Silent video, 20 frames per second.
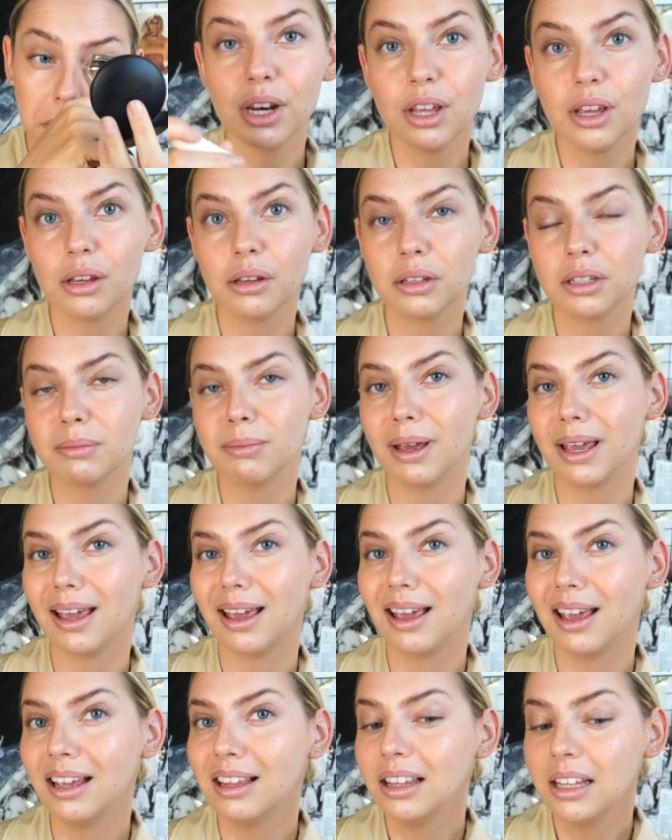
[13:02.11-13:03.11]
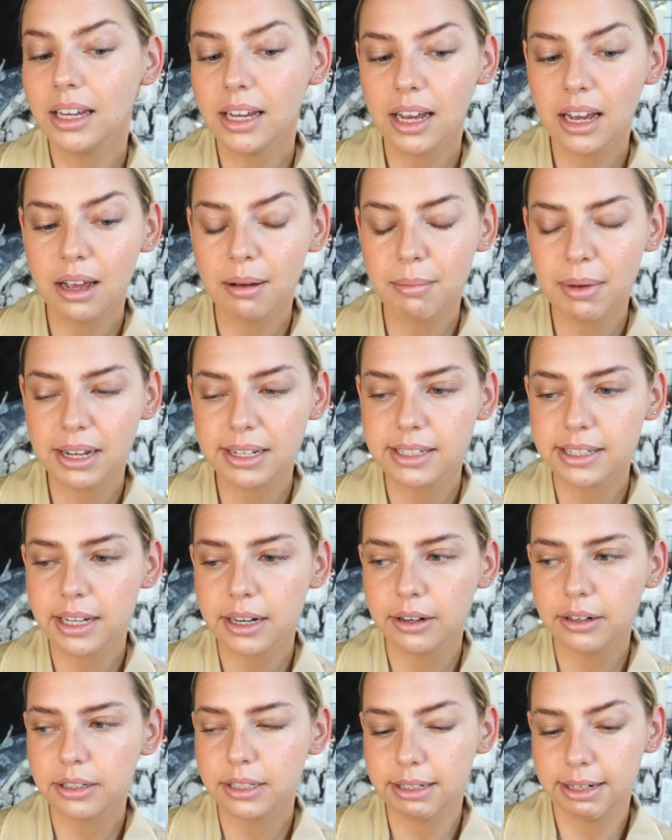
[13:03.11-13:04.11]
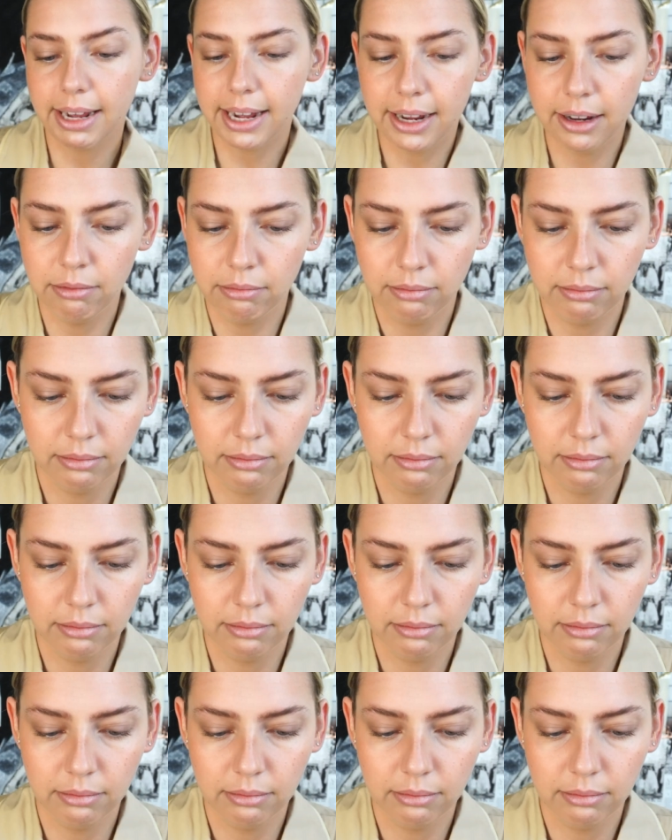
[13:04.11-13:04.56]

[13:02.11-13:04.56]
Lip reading: Use my Ilia mascara today